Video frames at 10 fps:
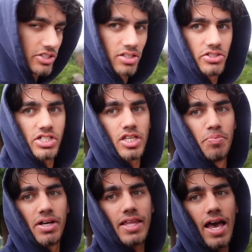So just to
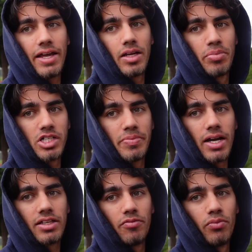put that into
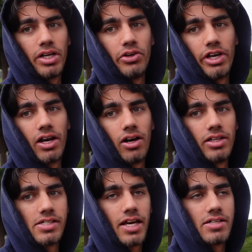perspective when you hear all
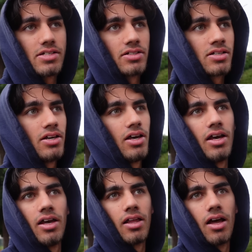these answers.
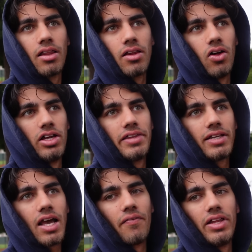The only
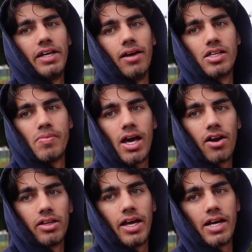thing that really does matter are the